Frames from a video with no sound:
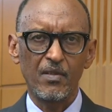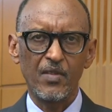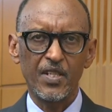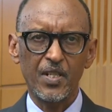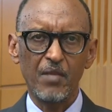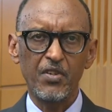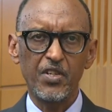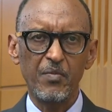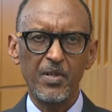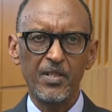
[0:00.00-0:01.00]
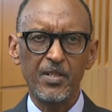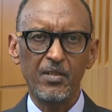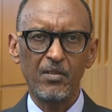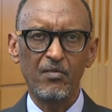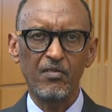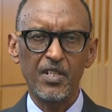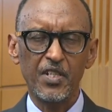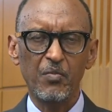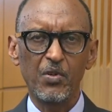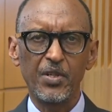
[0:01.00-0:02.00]
The establishment of
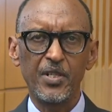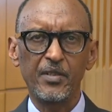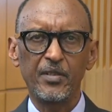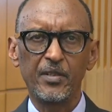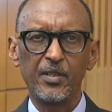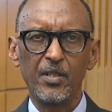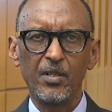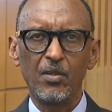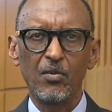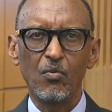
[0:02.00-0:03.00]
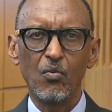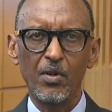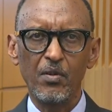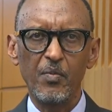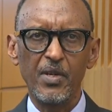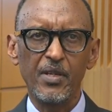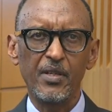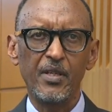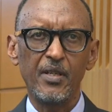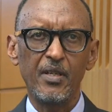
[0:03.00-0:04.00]
this body will
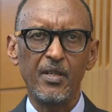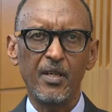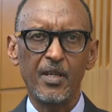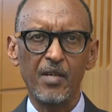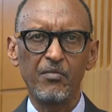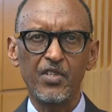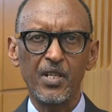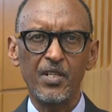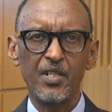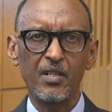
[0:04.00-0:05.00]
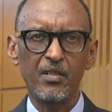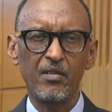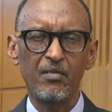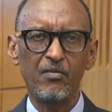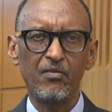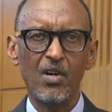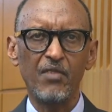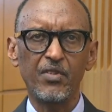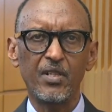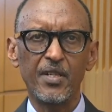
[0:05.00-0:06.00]
be a game changer for
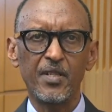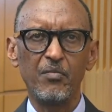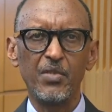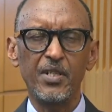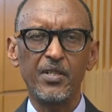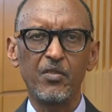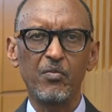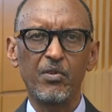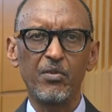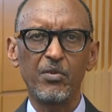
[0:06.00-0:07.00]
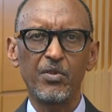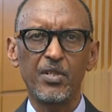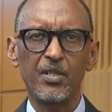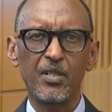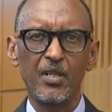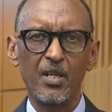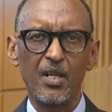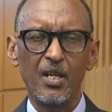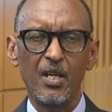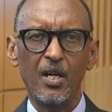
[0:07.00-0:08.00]
Africa's ability to produce
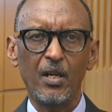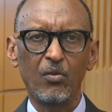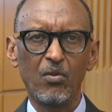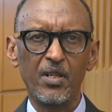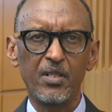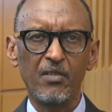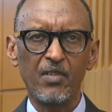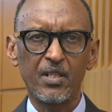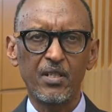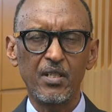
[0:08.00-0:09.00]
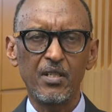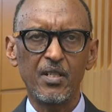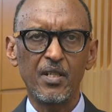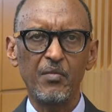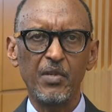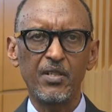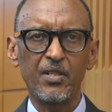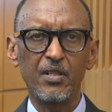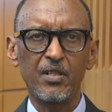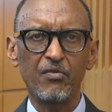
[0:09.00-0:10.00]
high-quality vaccines and
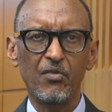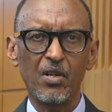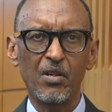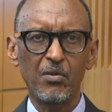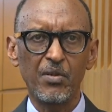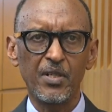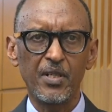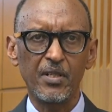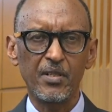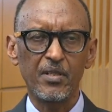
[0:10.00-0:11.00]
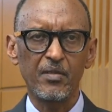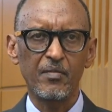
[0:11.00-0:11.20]
medicines for our continent.